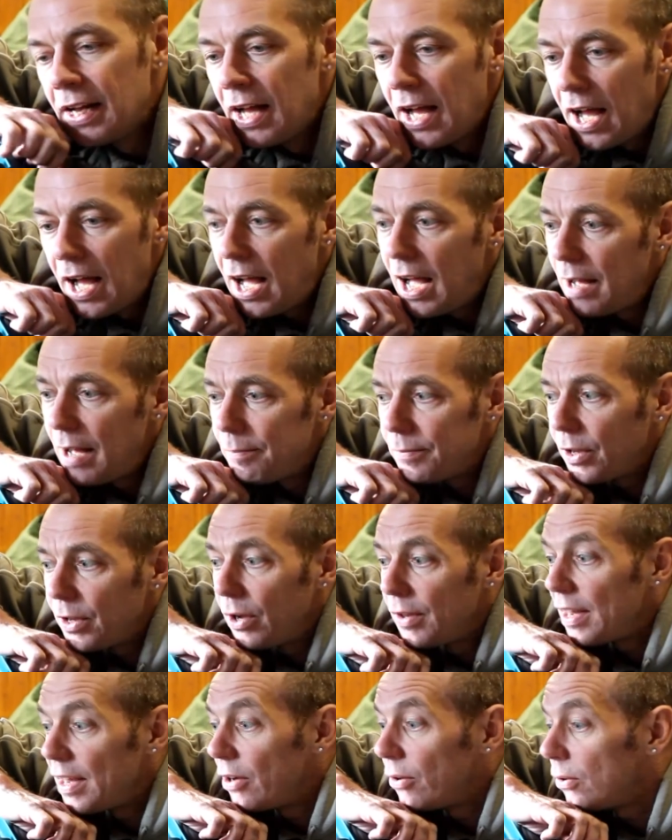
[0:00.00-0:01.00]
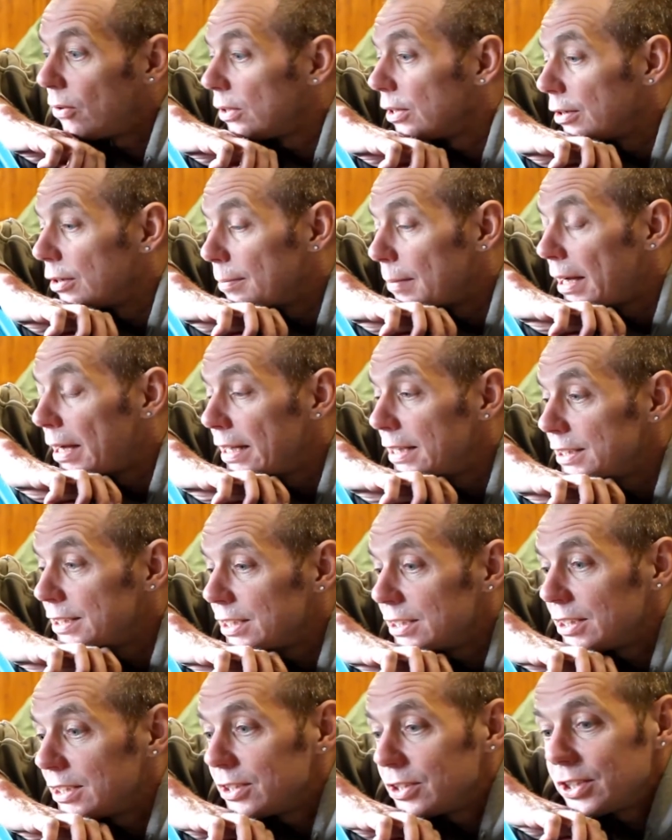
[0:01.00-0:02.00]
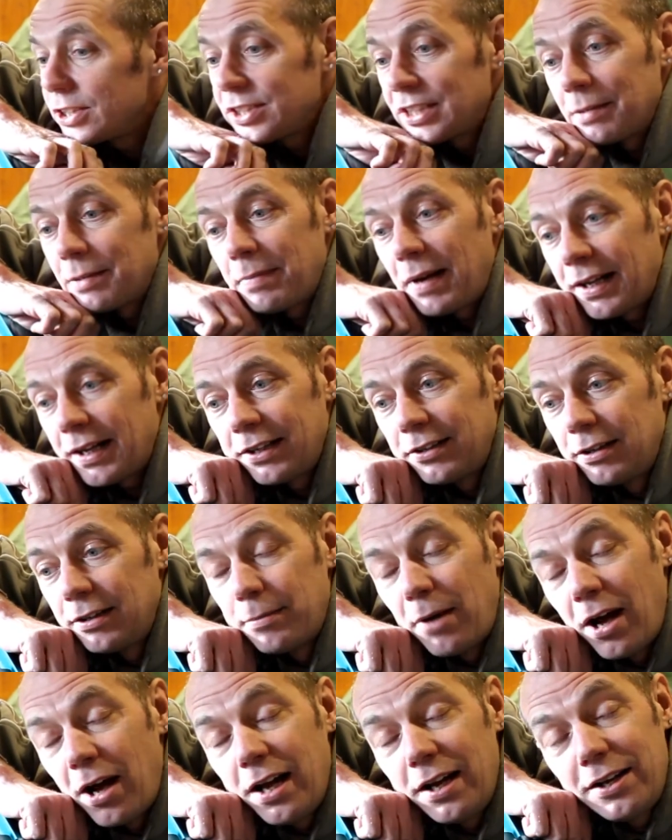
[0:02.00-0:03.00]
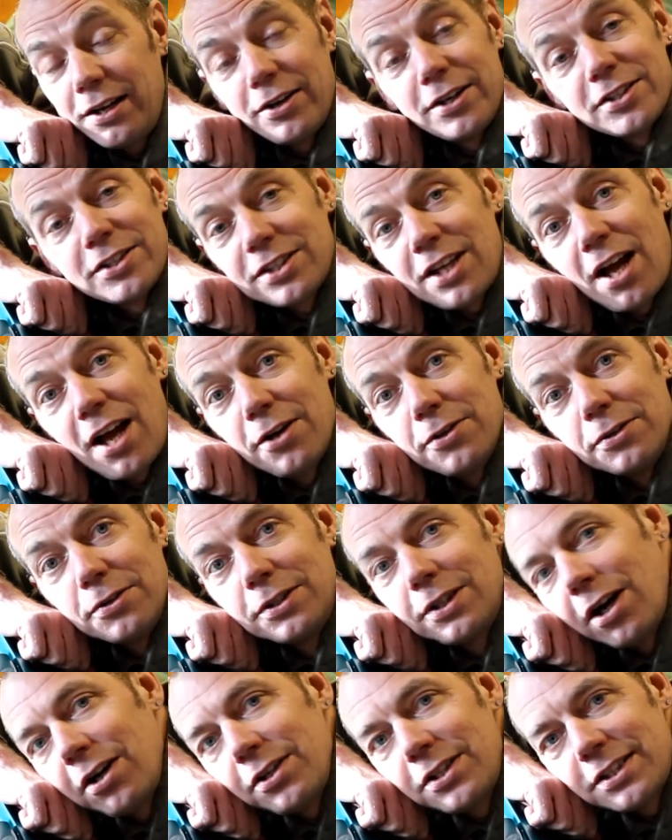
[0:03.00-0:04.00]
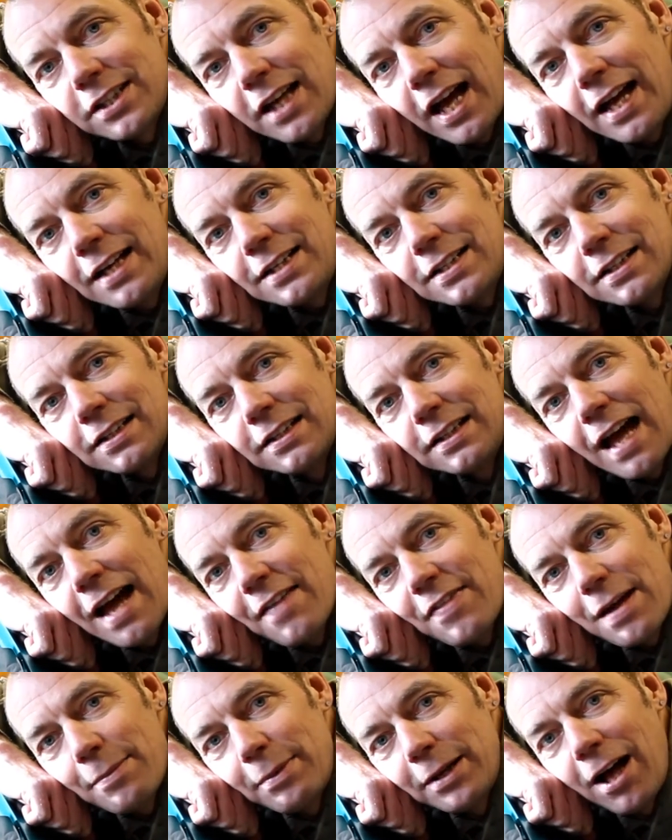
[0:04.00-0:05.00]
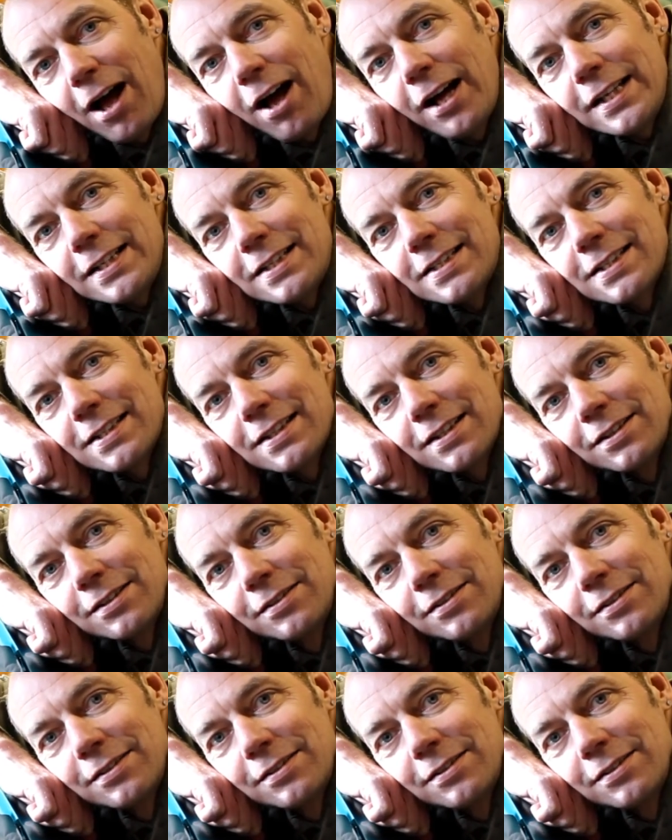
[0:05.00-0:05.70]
And then all that remains is to just sit back and admire it. So, God said, let there be light.